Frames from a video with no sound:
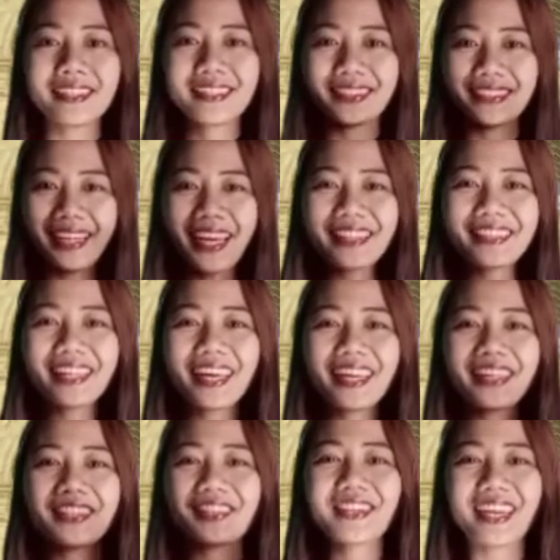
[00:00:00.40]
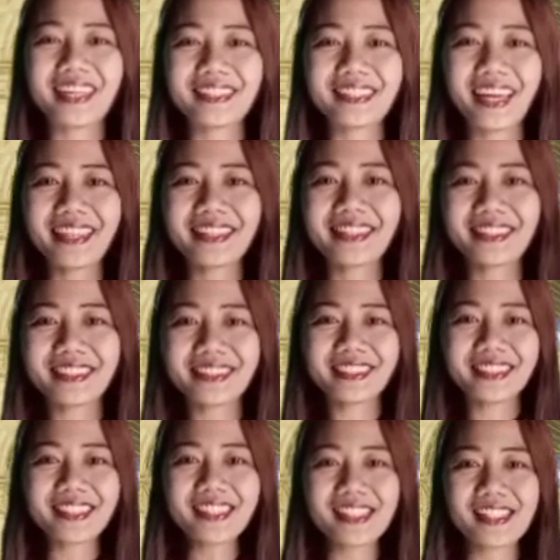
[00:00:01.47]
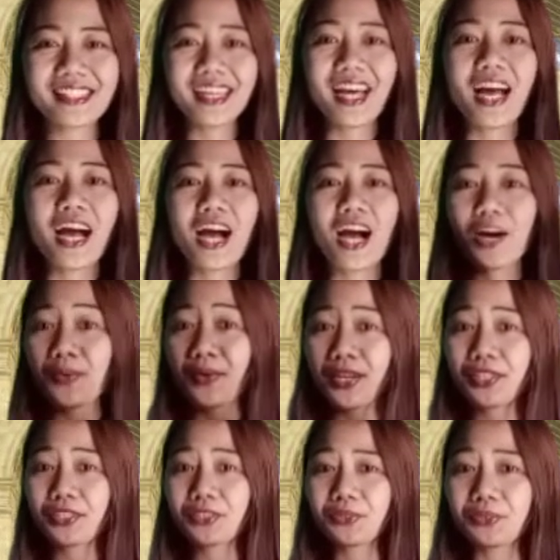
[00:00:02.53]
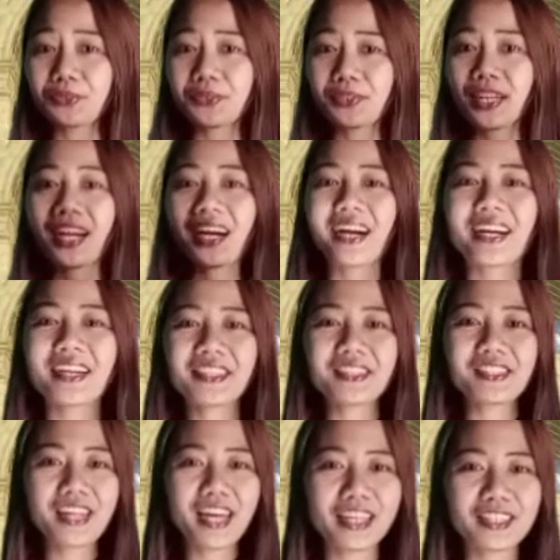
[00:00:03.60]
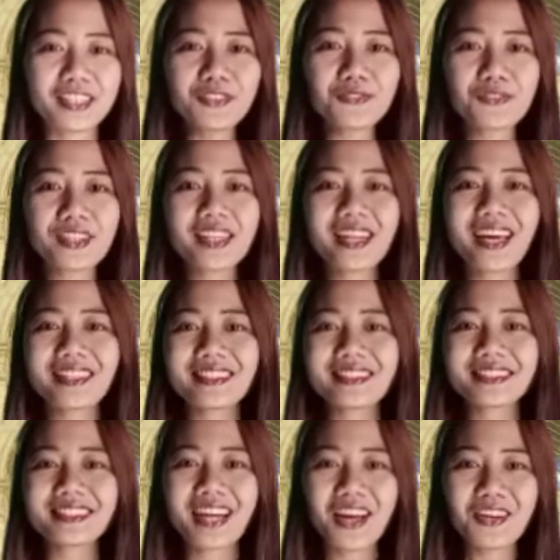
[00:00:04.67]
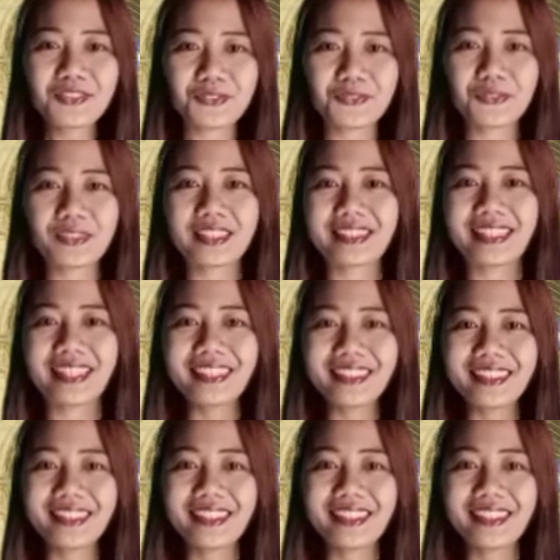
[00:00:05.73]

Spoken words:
Great day, grade 9 learners! How are you? Are you ready for another round of learning?